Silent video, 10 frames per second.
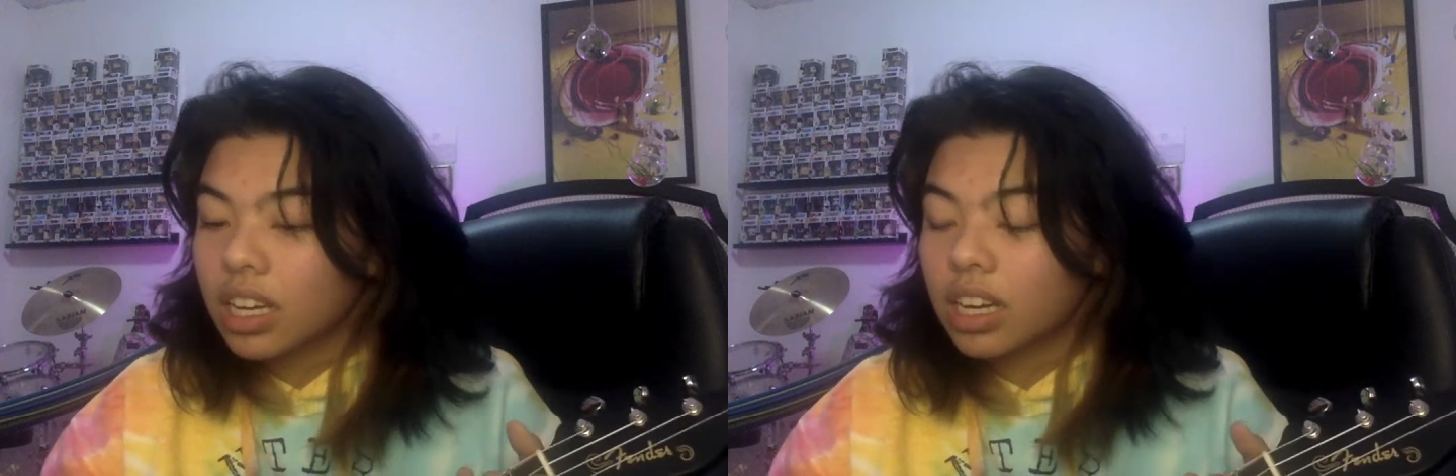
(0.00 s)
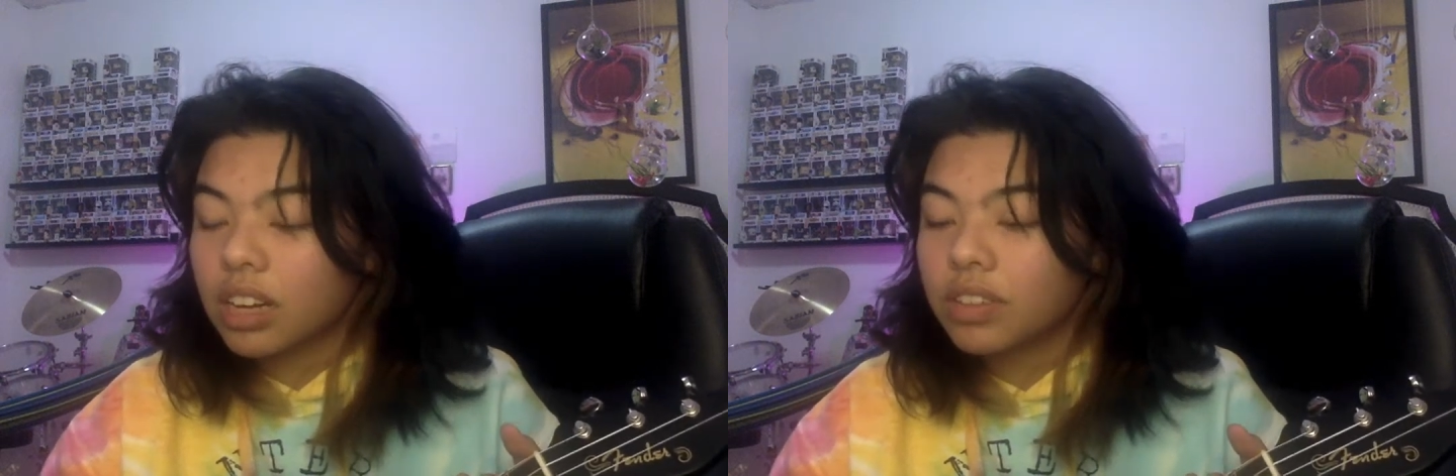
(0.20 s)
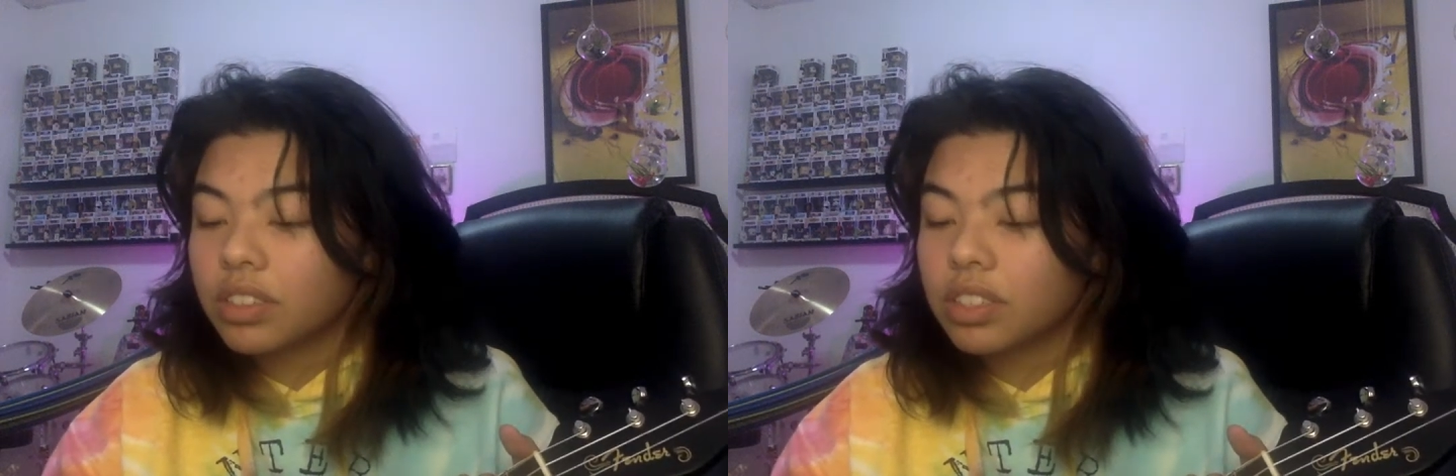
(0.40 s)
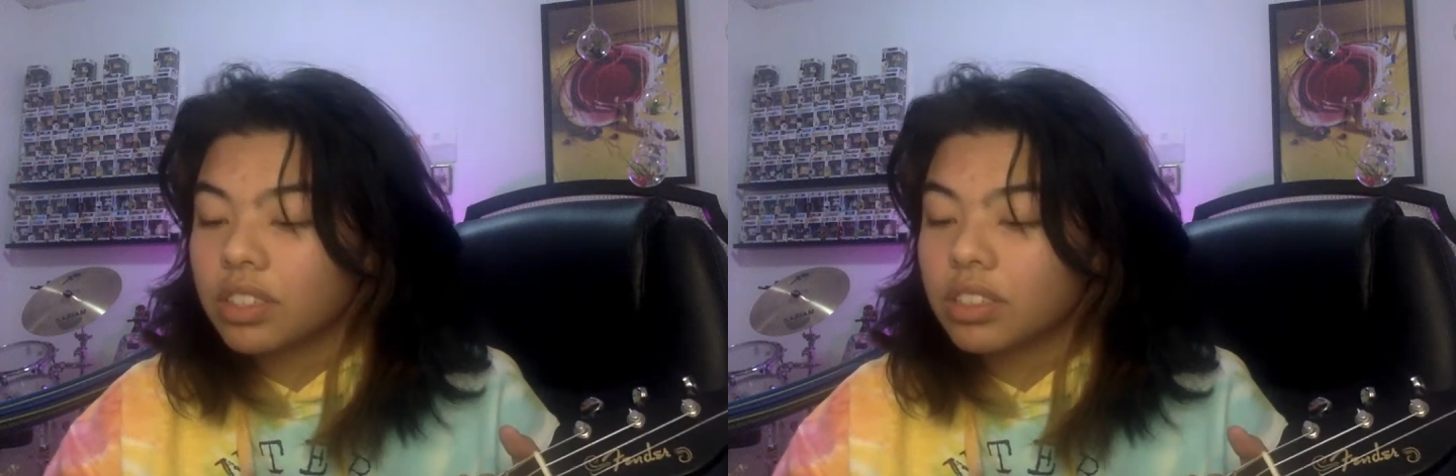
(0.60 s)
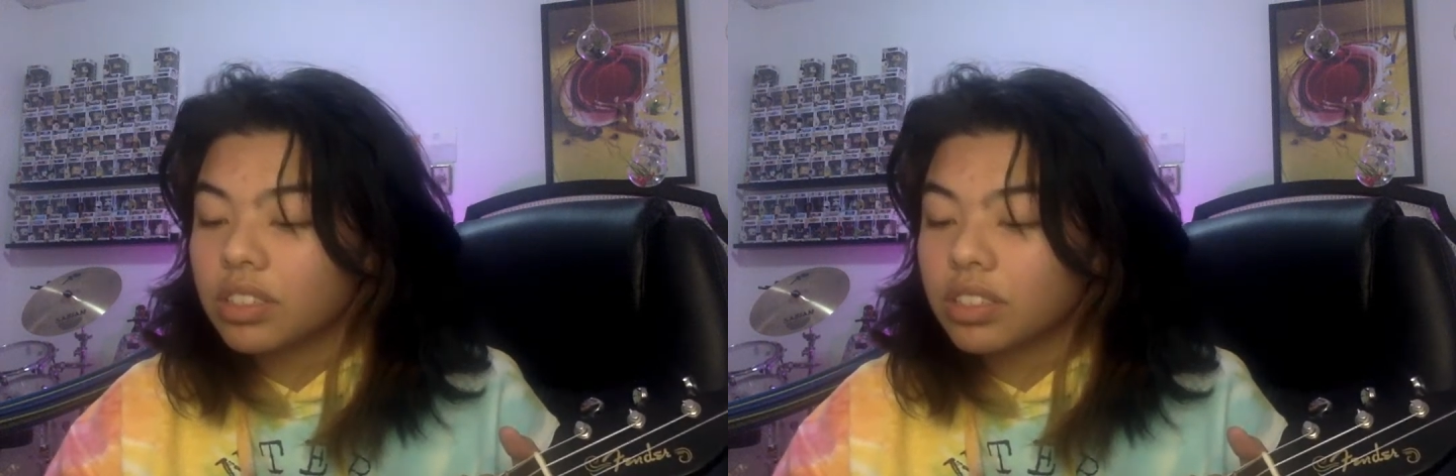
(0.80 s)

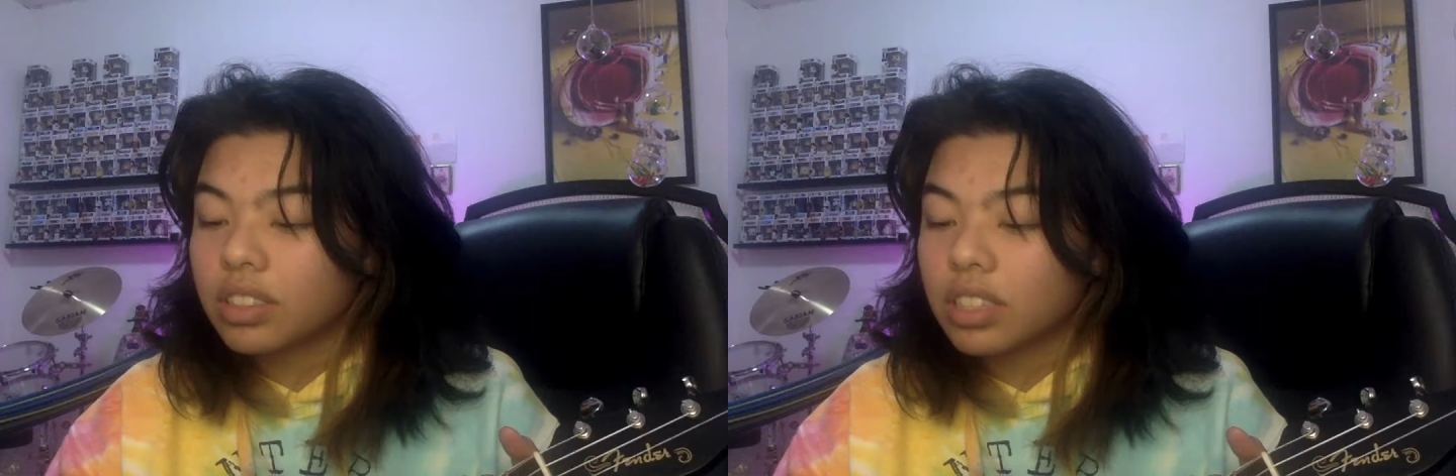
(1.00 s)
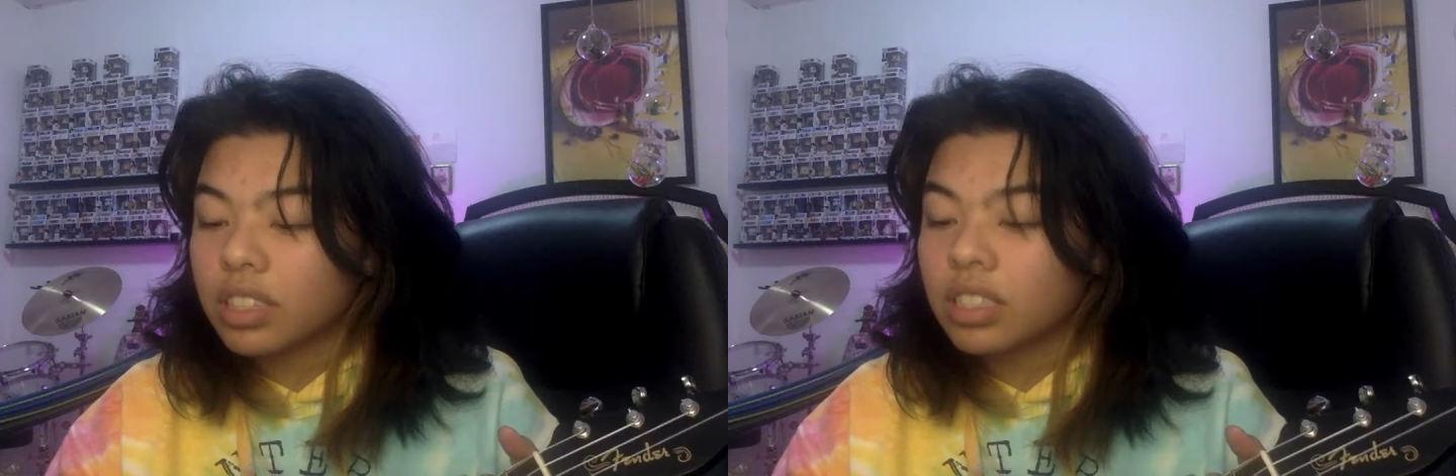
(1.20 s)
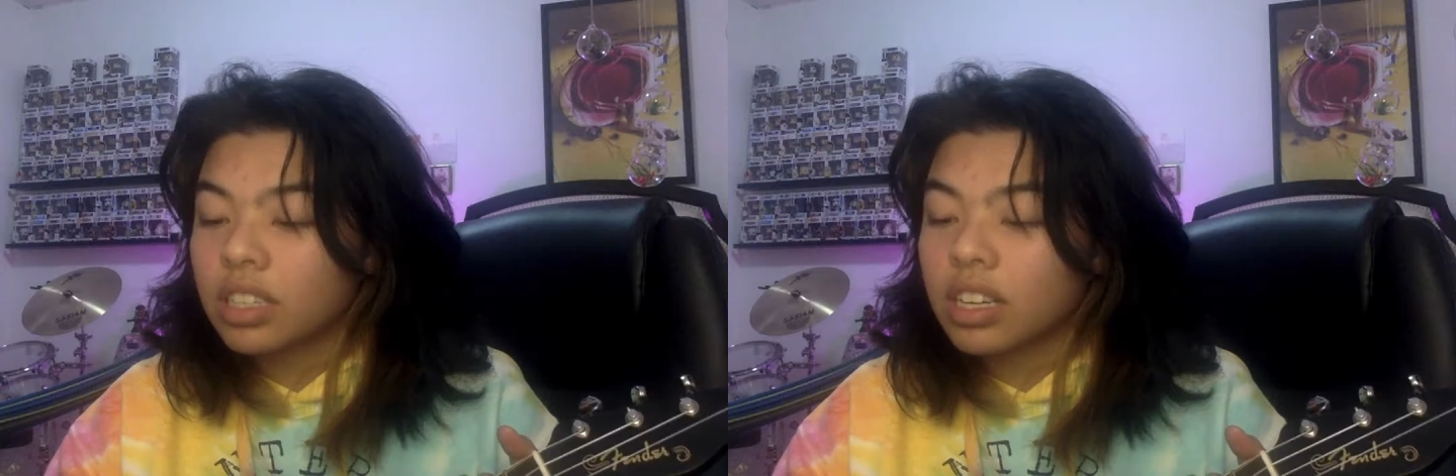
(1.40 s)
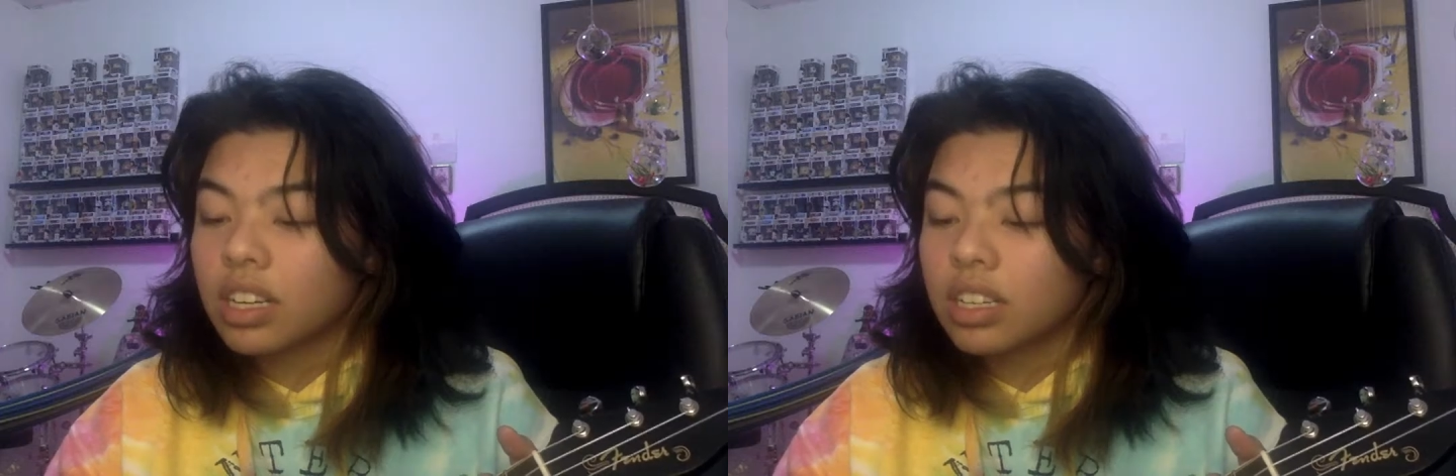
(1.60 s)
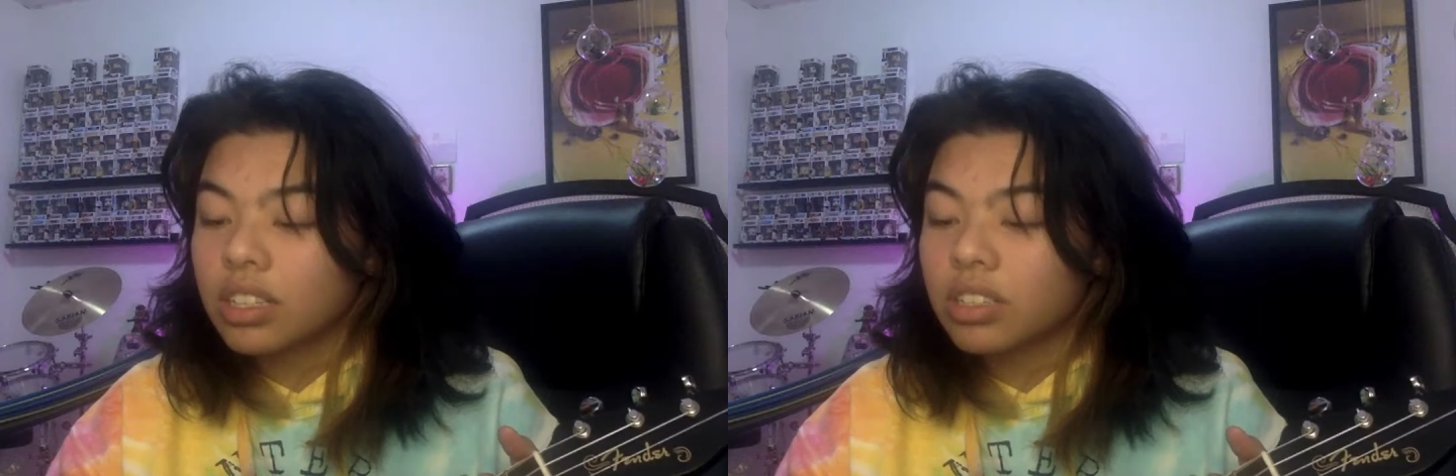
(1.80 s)
Covered in
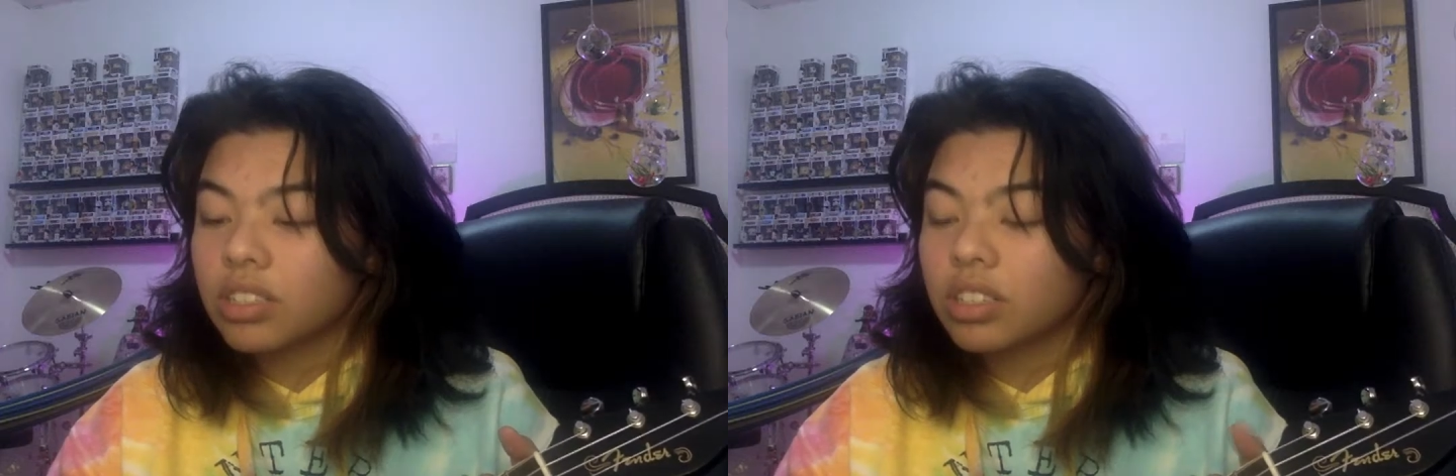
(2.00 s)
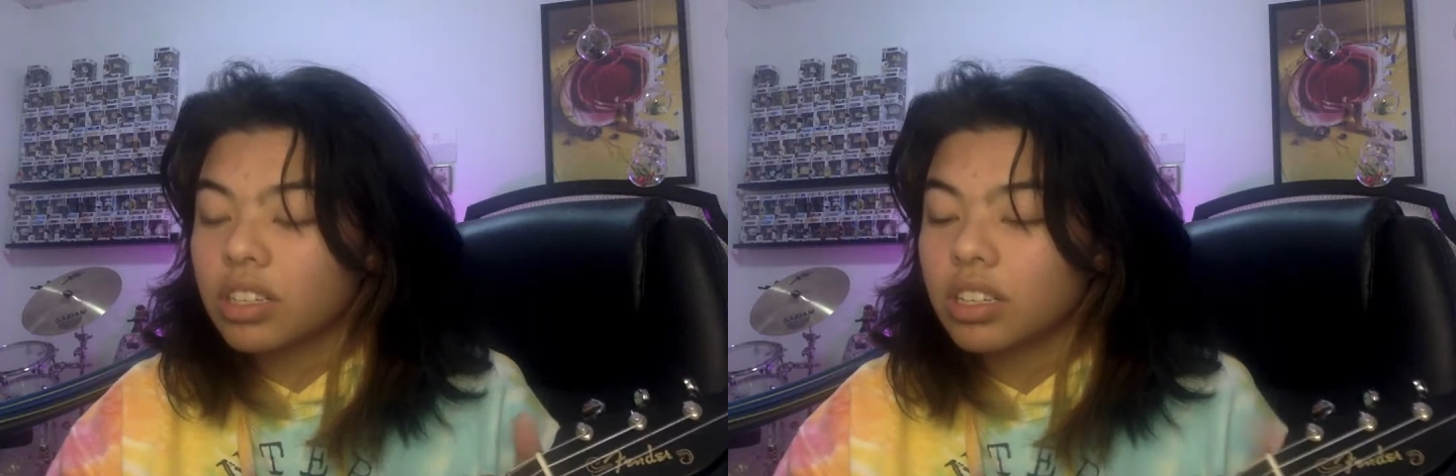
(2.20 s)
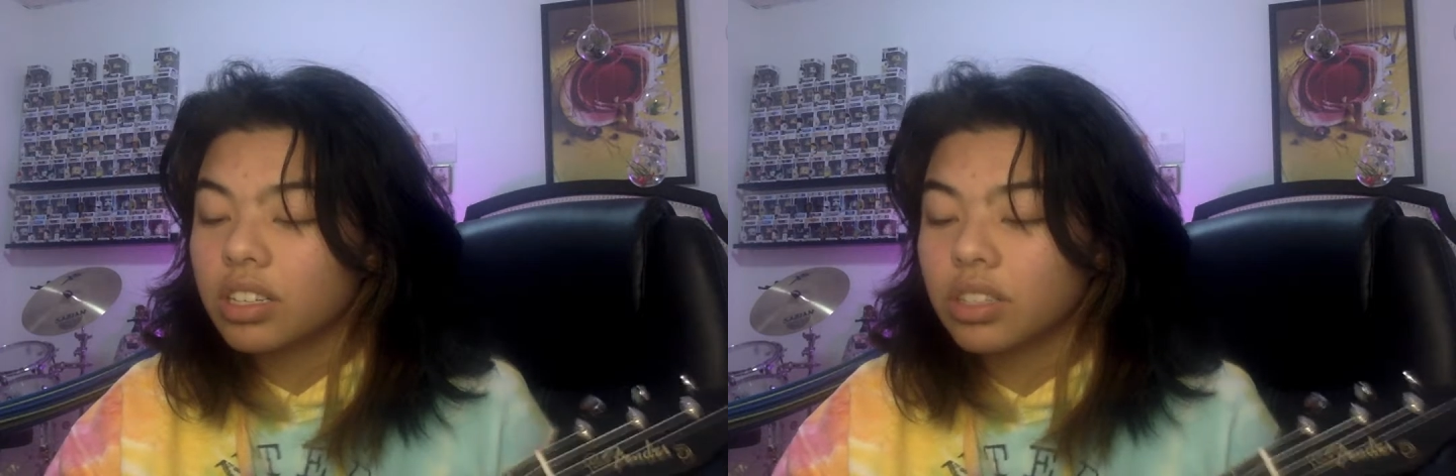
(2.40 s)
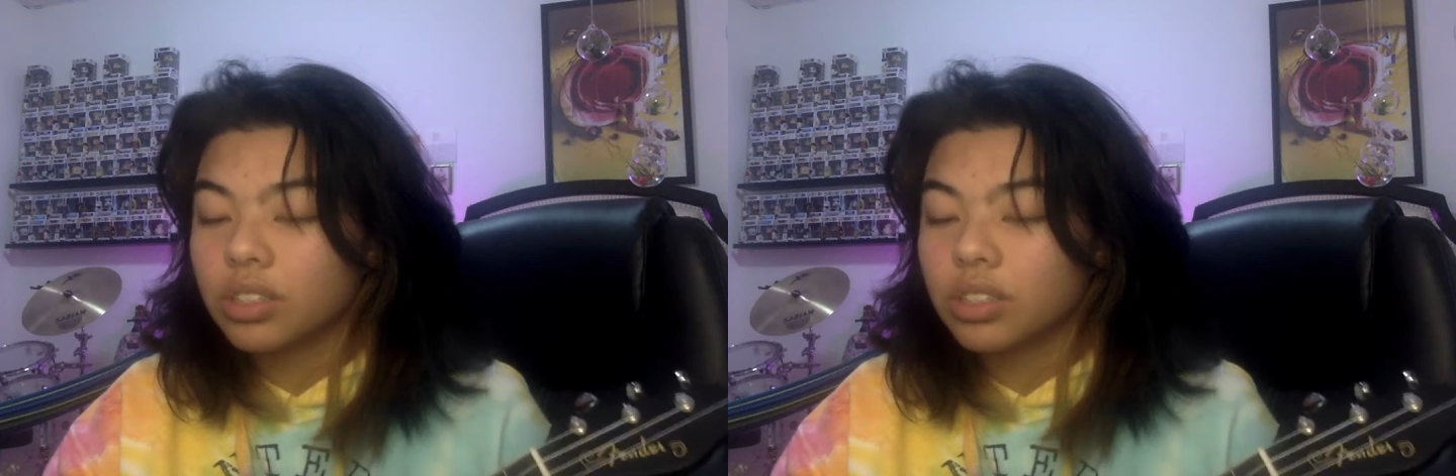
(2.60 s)
dust, dirt,